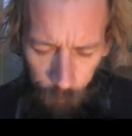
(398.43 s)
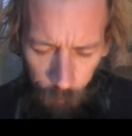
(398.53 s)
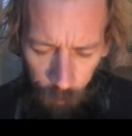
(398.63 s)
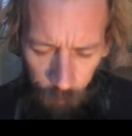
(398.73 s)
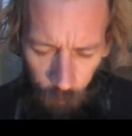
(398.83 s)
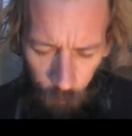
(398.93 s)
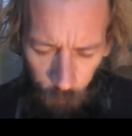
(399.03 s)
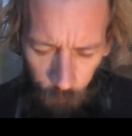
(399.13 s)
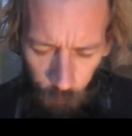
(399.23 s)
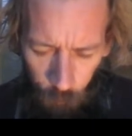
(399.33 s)
May
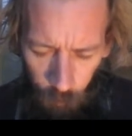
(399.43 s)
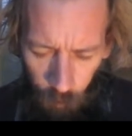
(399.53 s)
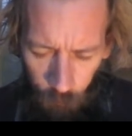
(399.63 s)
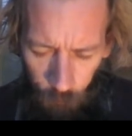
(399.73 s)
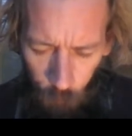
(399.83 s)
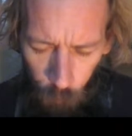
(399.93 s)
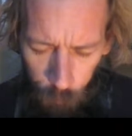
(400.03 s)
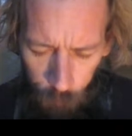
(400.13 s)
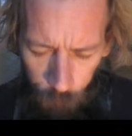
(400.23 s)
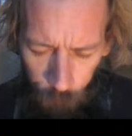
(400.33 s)
those who love you
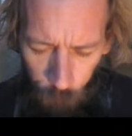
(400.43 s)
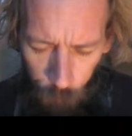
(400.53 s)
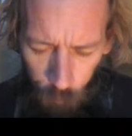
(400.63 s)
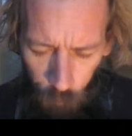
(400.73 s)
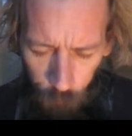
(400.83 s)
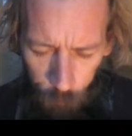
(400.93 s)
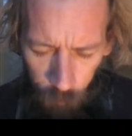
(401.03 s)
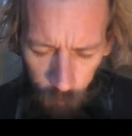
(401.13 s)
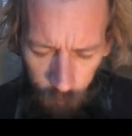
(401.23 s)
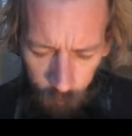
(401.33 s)

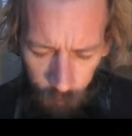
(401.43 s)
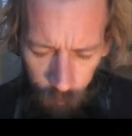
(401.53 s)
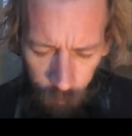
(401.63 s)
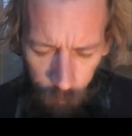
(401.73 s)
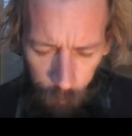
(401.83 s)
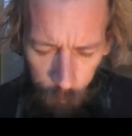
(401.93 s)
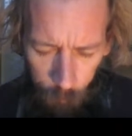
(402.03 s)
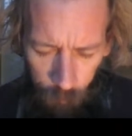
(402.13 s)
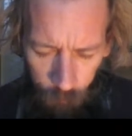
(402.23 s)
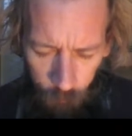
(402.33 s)
prosper.
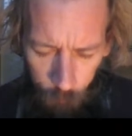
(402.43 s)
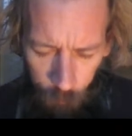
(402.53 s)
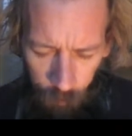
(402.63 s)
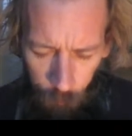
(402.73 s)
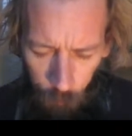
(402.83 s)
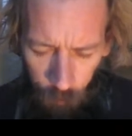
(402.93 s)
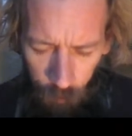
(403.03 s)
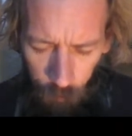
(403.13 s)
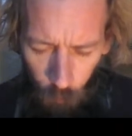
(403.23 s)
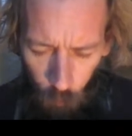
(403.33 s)
Peace be
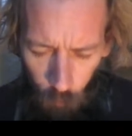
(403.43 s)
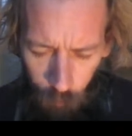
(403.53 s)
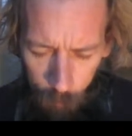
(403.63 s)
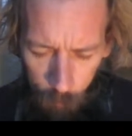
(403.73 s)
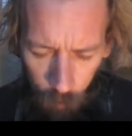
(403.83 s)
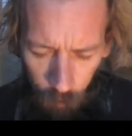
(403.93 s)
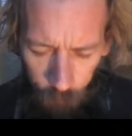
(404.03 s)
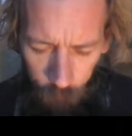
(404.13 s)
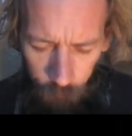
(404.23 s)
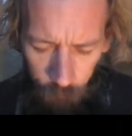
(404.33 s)
within your
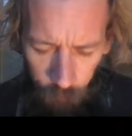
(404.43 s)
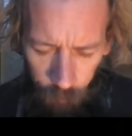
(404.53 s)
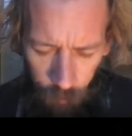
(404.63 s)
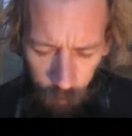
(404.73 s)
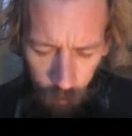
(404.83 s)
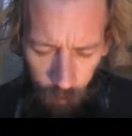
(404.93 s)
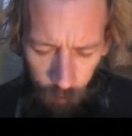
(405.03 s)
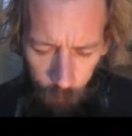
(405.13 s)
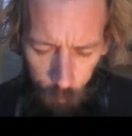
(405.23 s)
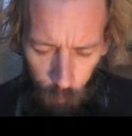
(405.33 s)
ramparts
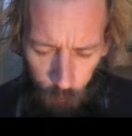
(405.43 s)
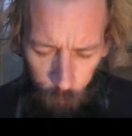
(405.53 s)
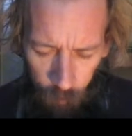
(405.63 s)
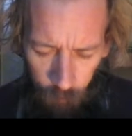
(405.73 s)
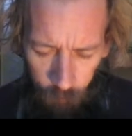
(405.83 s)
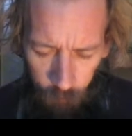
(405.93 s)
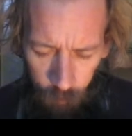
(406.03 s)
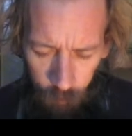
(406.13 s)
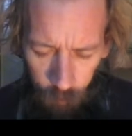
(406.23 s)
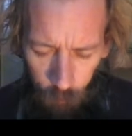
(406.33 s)
and
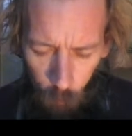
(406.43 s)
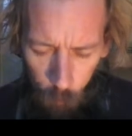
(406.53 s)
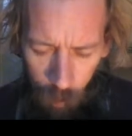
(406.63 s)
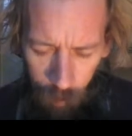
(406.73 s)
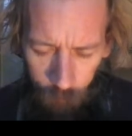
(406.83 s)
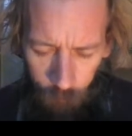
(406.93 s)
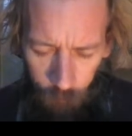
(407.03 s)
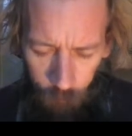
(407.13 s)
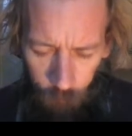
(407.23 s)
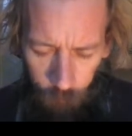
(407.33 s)
prosperity in your
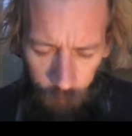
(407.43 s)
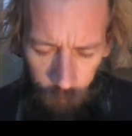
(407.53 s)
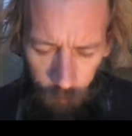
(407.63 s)
palaces.